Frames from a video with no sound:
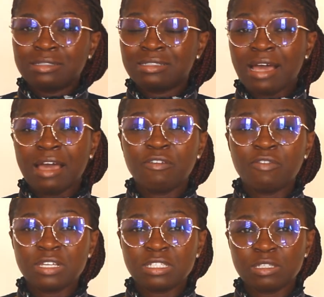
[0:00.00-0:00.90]

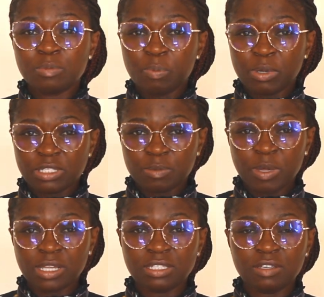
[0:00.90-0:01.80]
diverse
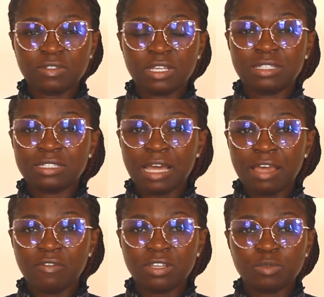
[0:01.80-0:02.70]
perspectives and
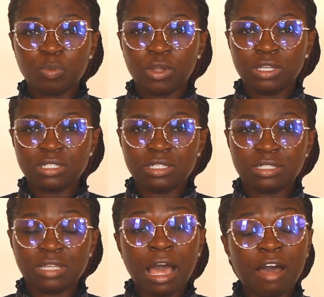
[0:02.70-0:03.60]
diverse
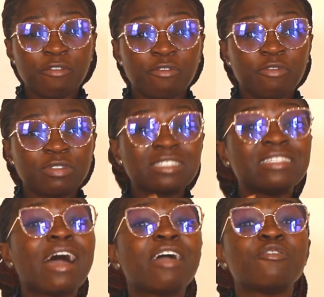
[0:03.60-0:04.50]
policies have
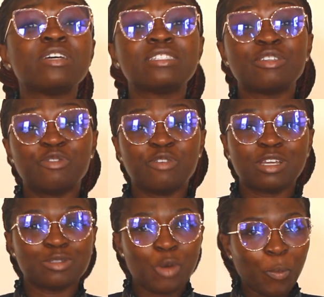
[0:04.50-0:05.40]
diverse
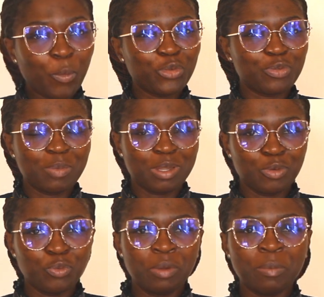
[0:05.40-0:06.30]
effects on both men
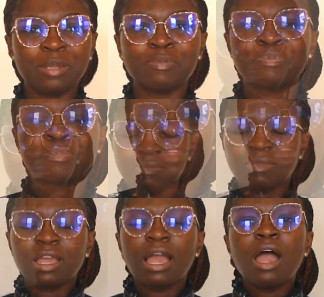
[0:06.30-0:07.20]
and women.
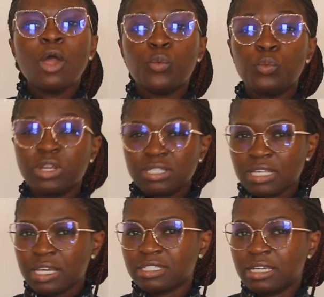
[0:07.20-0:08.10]

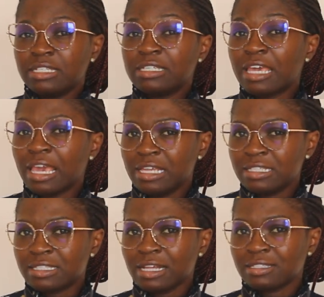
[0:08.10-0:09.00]
Research
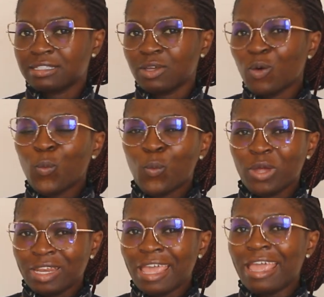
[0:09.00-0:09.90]
indicates that
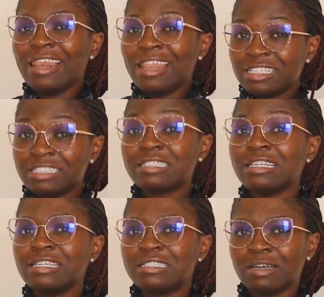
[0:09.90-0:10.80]
when a
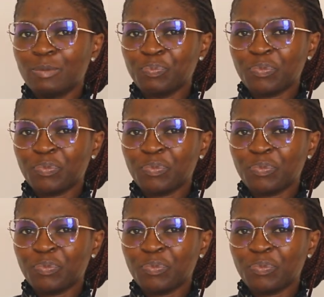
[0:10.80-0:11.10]
legislator